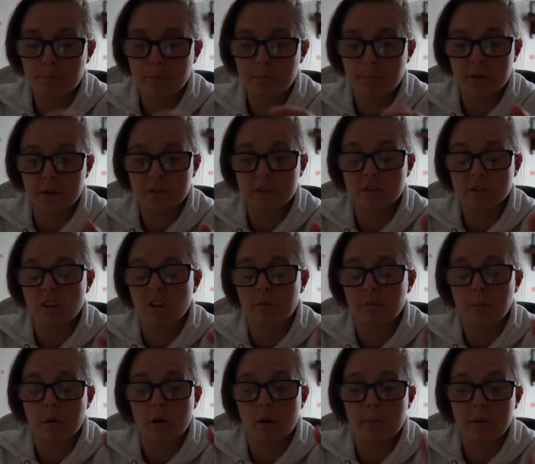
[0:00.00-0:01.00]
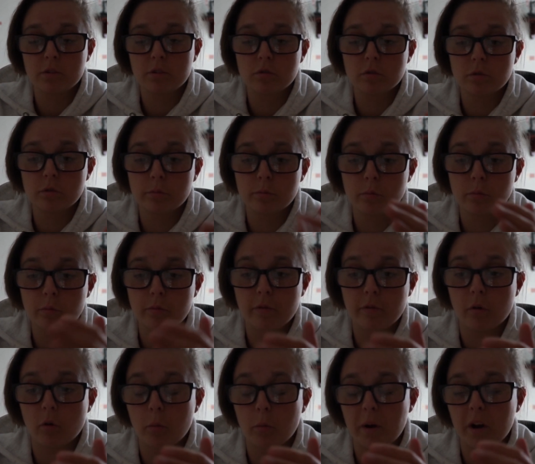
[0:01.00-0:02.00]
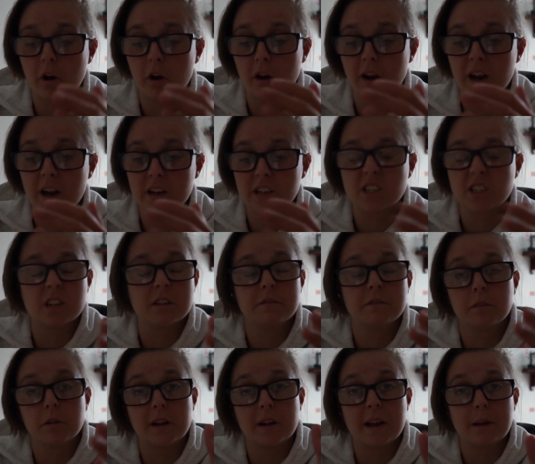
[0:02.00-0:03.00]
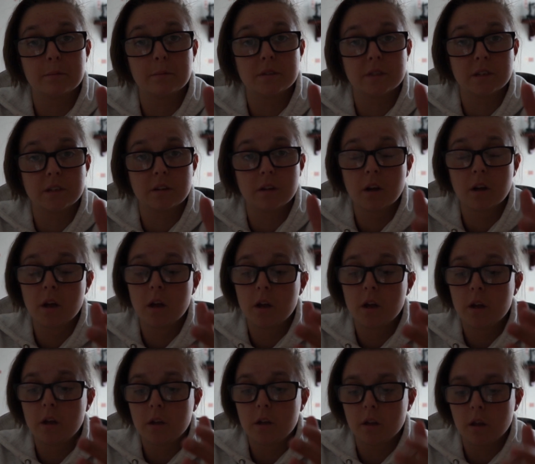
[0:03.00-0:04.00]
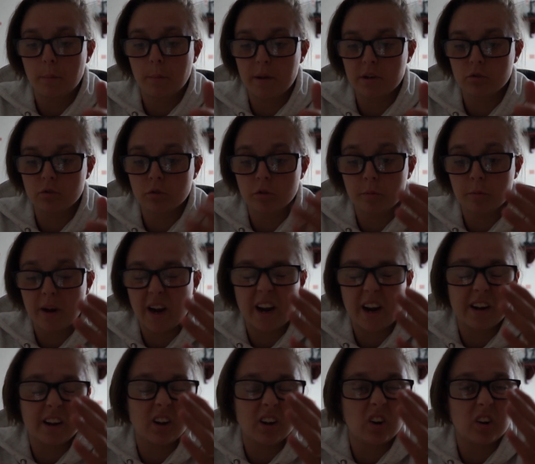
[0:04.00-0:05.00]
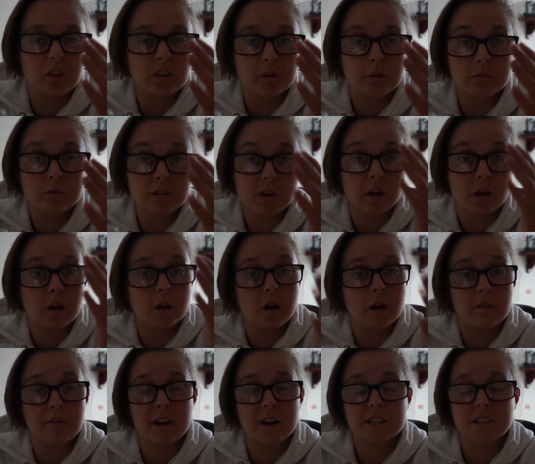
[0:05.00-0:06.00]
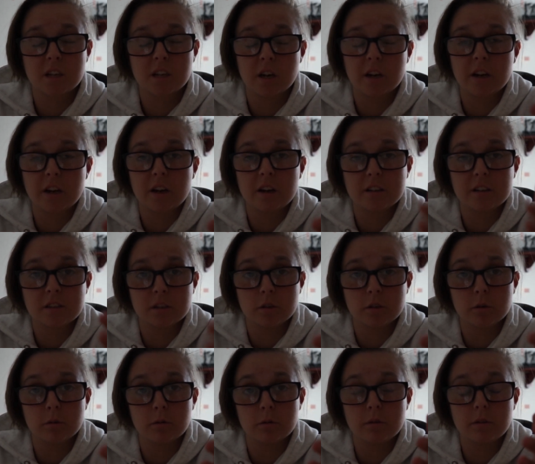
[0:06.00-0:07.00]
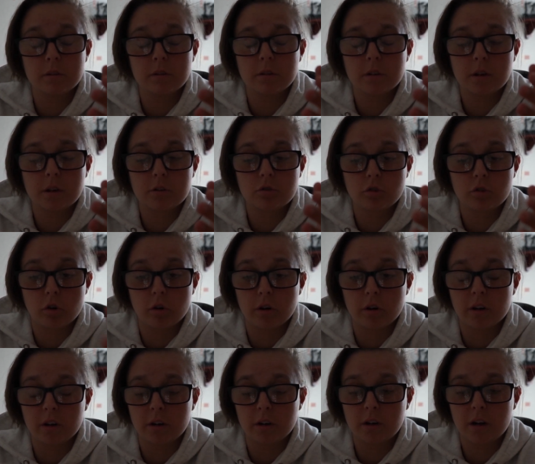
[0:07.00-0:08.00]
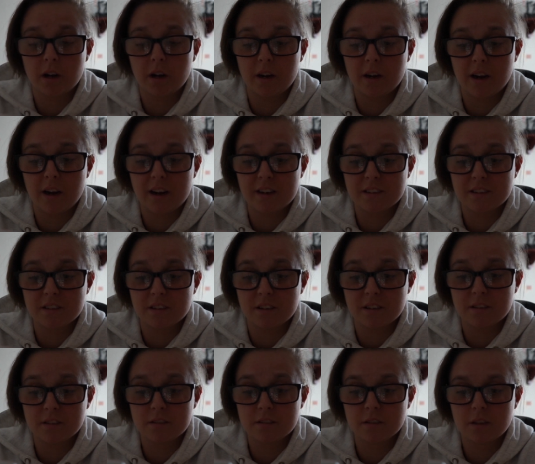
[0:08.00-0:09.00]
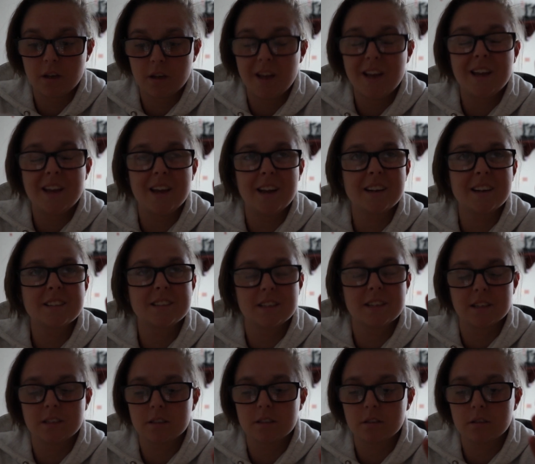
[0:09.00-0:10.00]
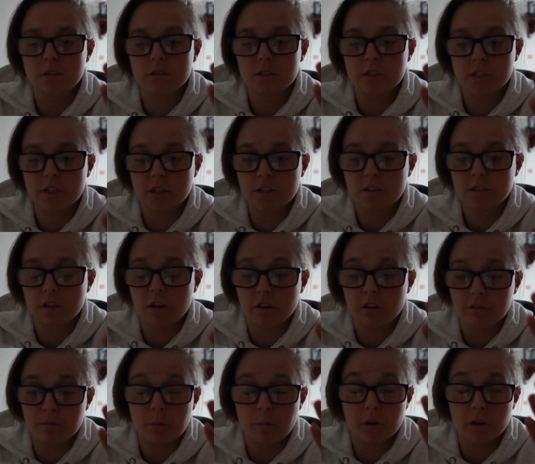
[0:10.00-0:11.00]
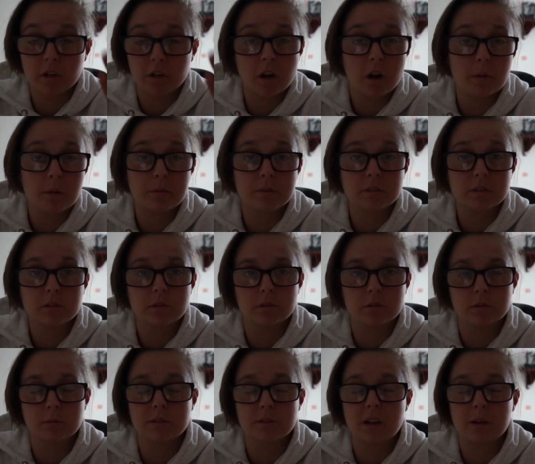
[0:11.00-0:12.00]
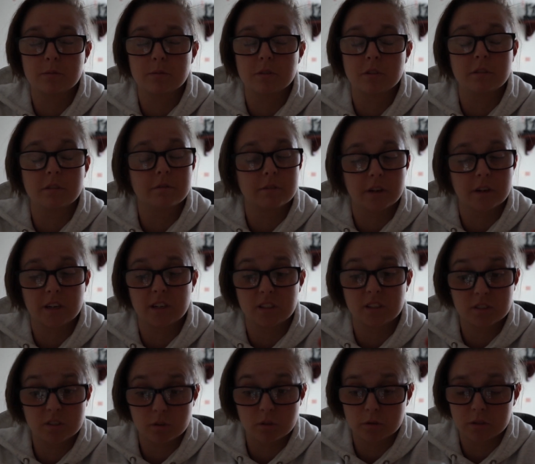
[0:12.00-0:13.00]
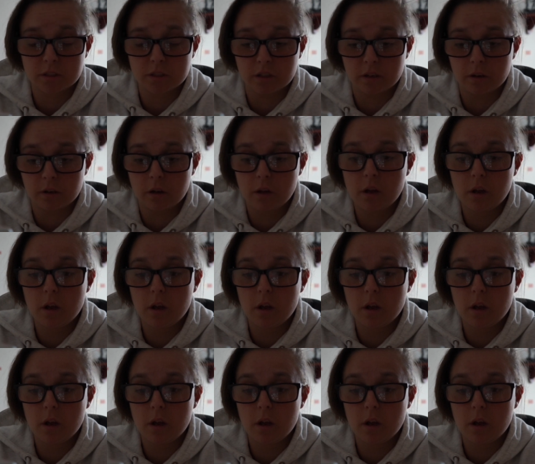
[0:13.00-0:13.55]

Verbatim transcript: pictures of my bedroom for when I actually fully emptied the bedroom and I used uh, a vax cleaner to try and clean access excess shit off my carpets because it was absolutely freaking disgusting